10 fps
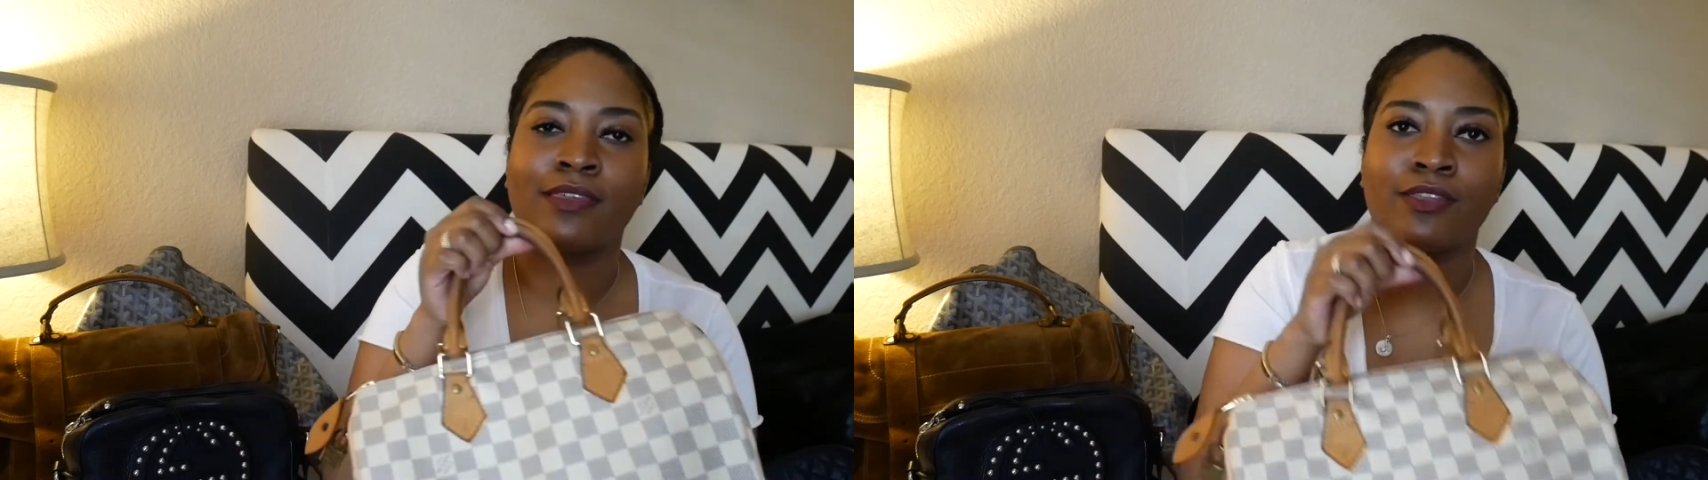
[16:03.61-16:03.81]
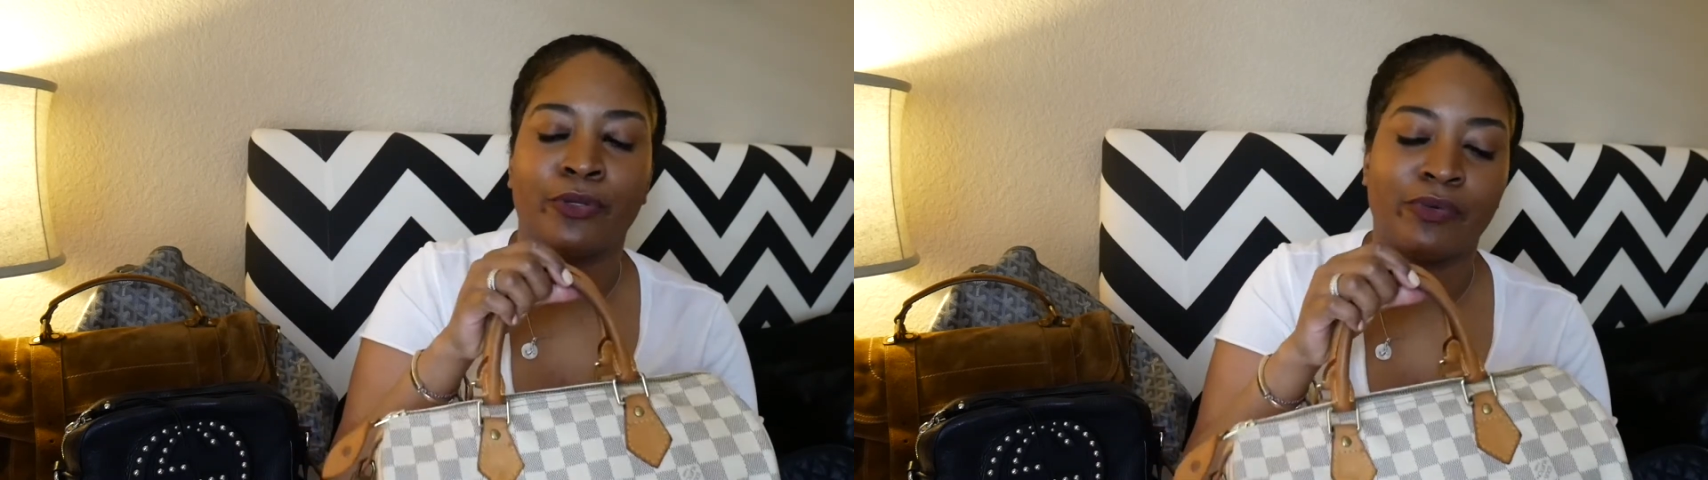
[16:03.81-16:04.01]

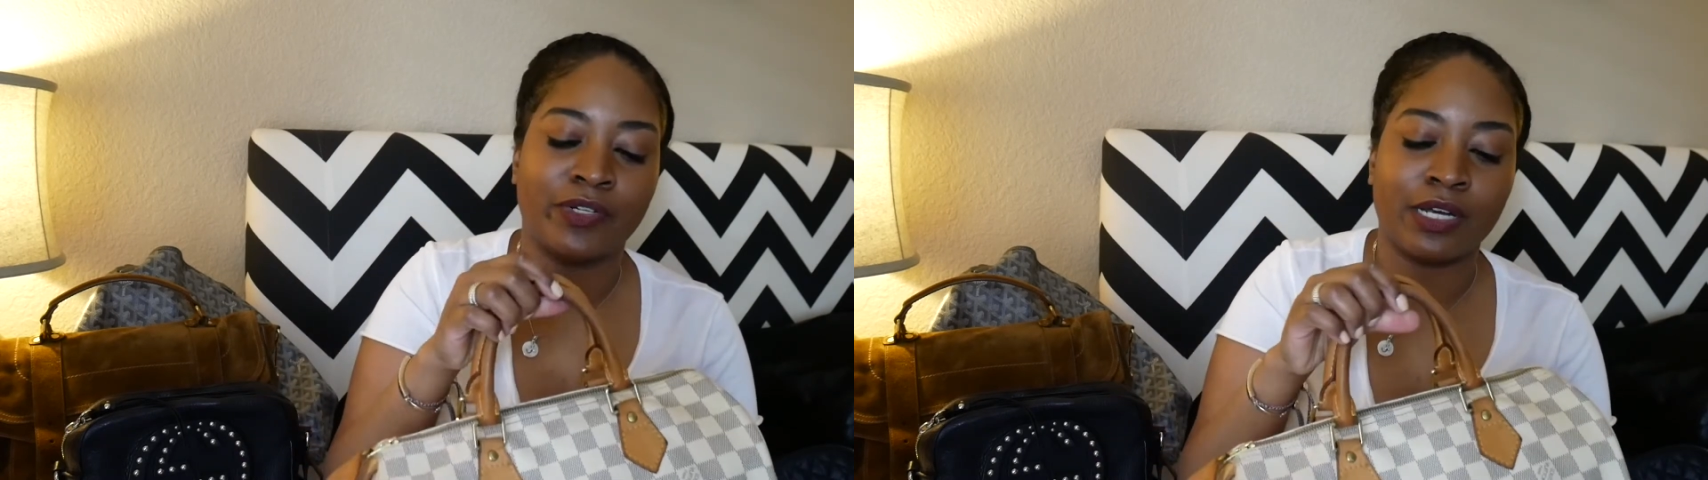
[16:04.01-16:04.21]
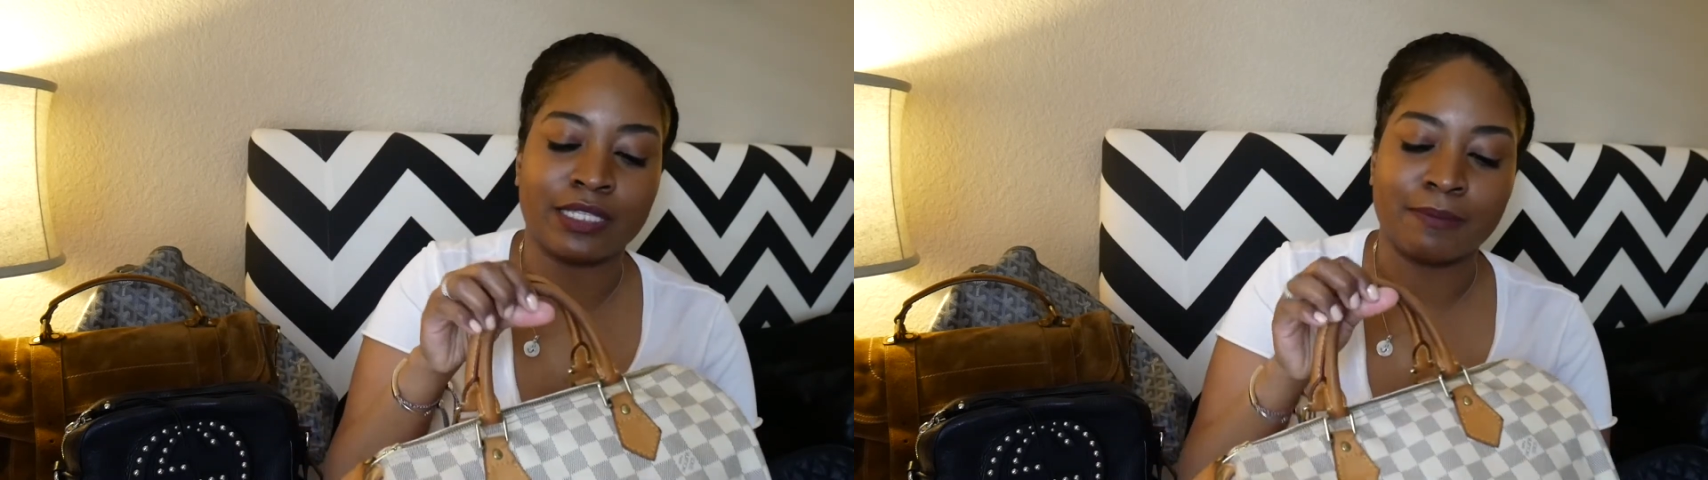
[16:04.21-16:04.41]
the Louis
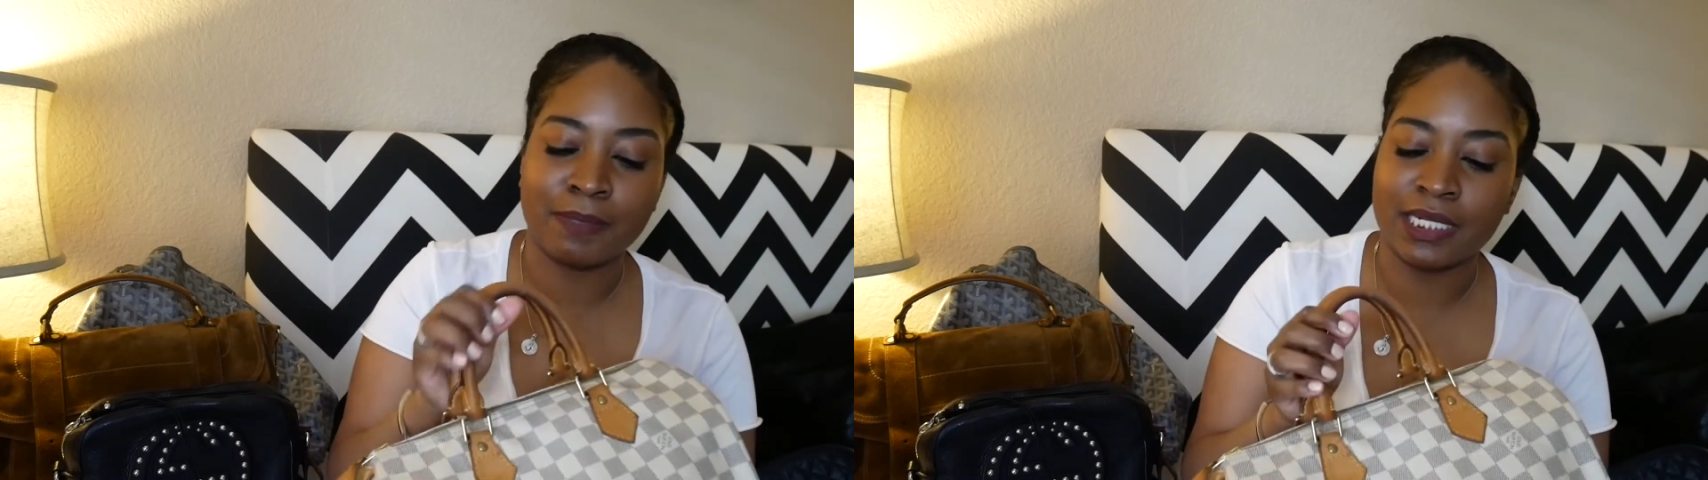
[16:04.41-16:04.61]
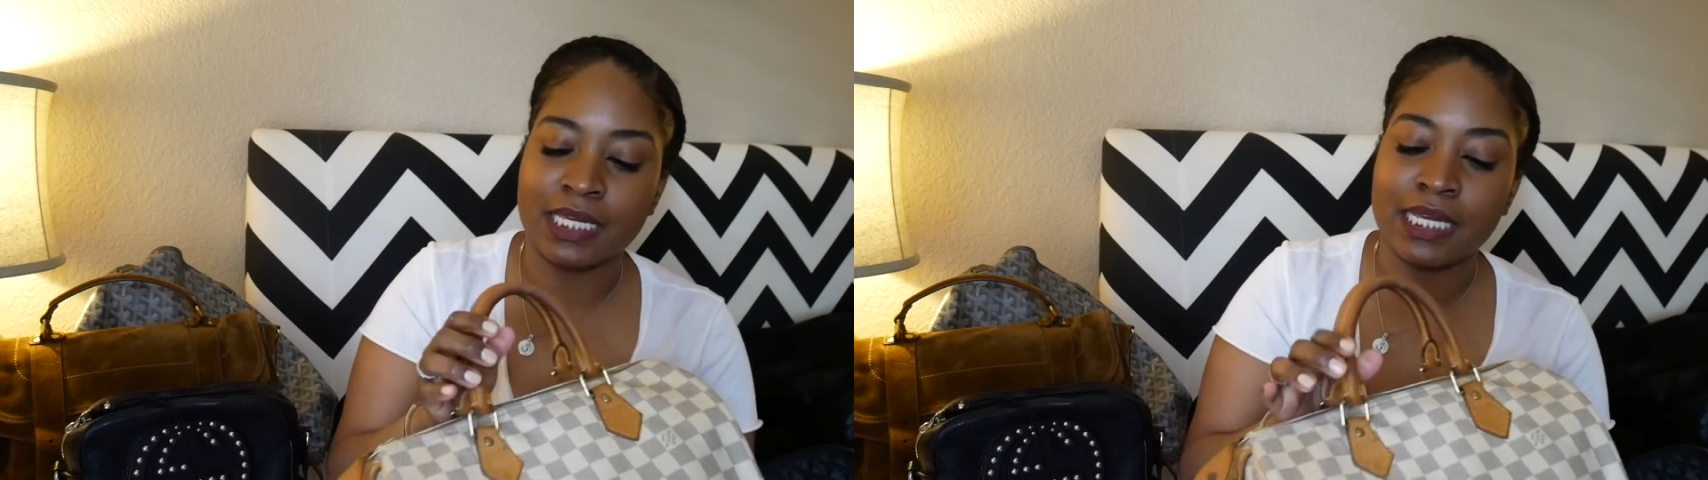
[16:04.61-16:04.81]
Vuitton
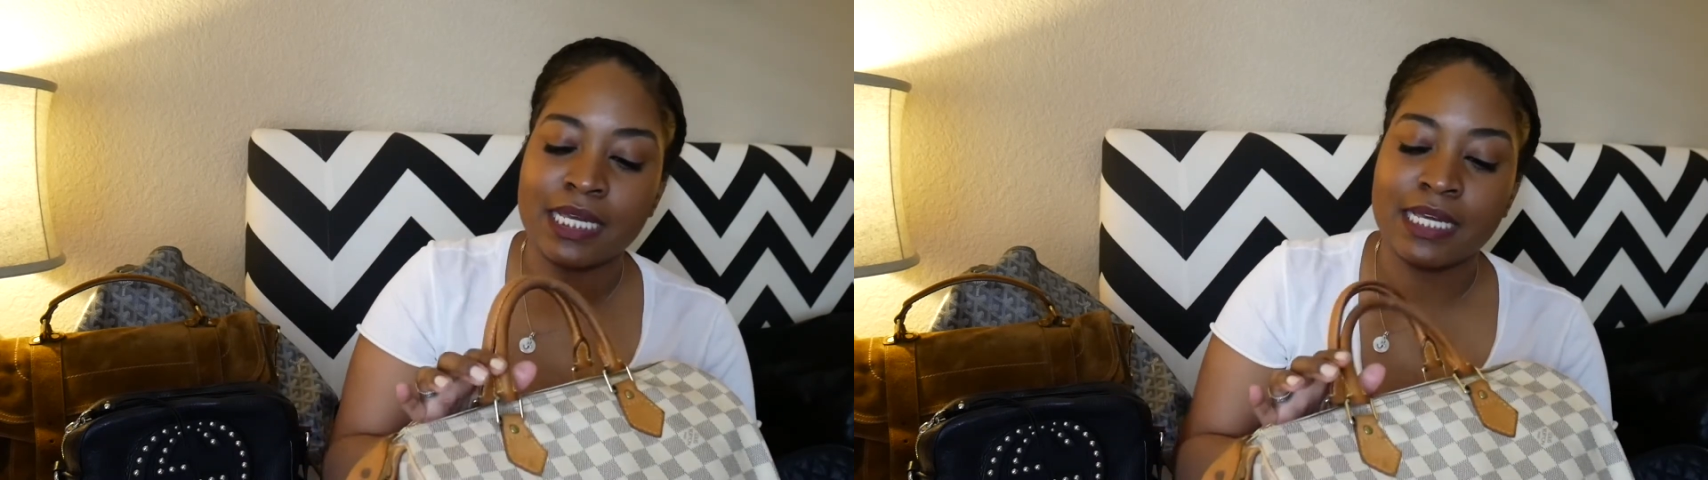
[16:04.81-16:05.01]
Speedy.